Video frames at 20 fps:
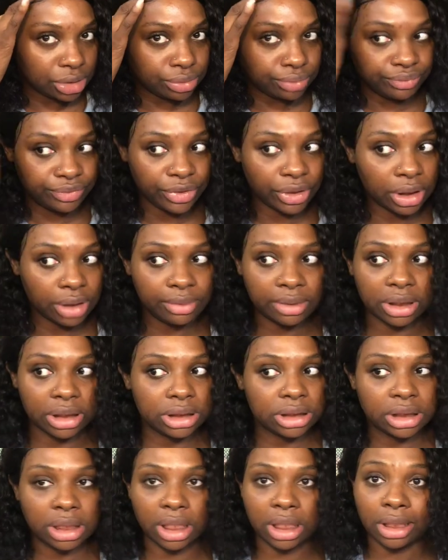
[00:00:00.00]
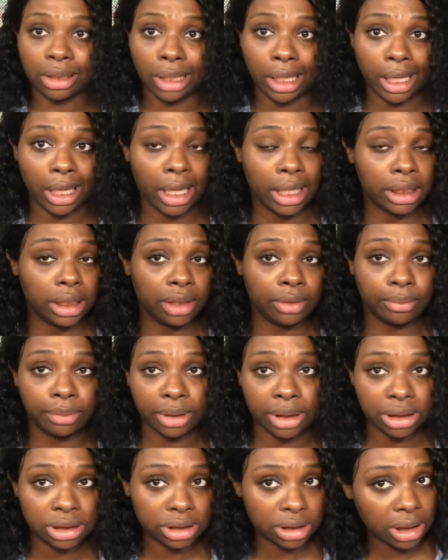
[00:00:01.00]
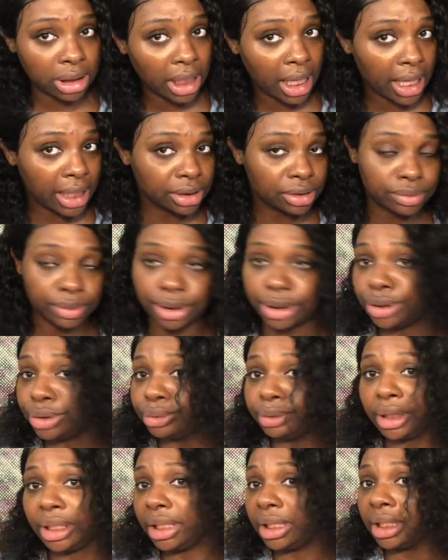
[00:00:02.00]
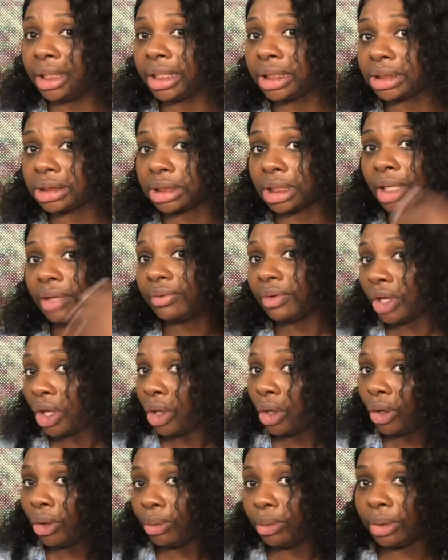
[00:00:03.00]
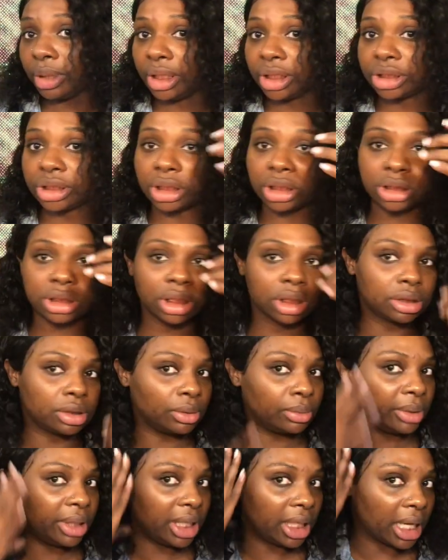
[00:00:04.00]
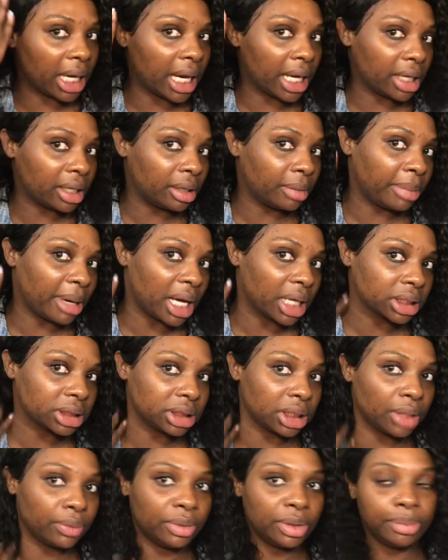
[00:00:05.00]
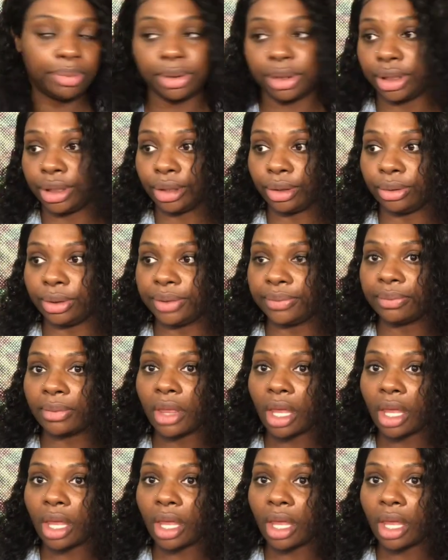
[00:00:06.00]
really skin-like. I didn't bleach the knots. We didn't do any of that stuff. We literally took the wig out of the box and we put it on.